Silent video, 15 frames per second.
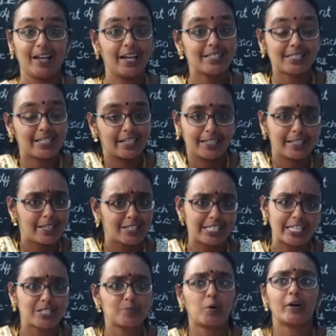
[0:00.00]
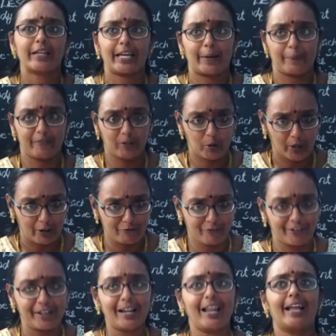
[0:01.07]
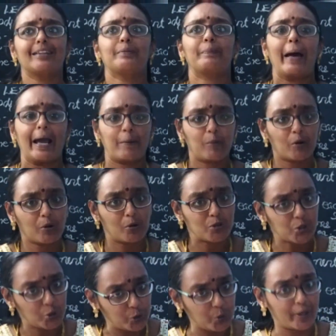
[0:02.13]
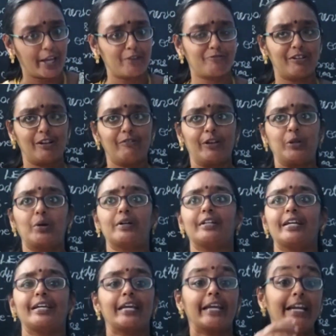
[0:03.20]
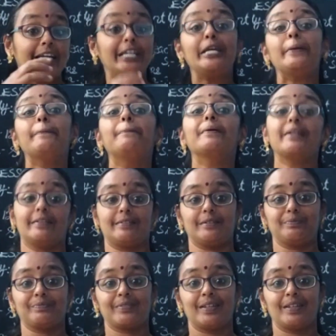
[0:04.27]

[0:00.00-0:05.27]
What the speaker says: Isn't it? In the chest bone you can feel, and backbone also you can feel when you are taking a deep breath.